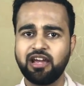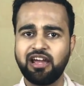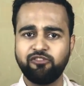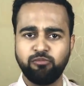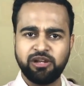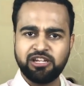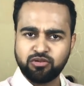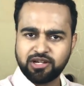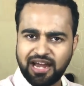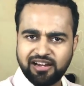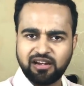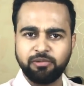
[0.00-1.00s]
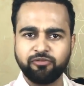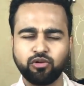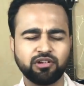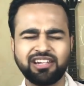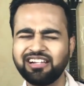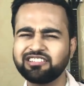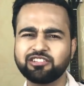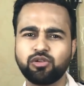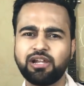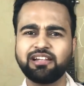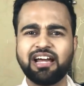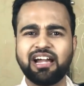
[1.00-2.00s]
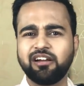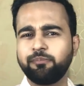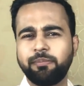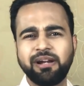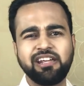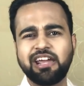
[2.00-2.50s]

Have you been to Canada before? Things like that, pretty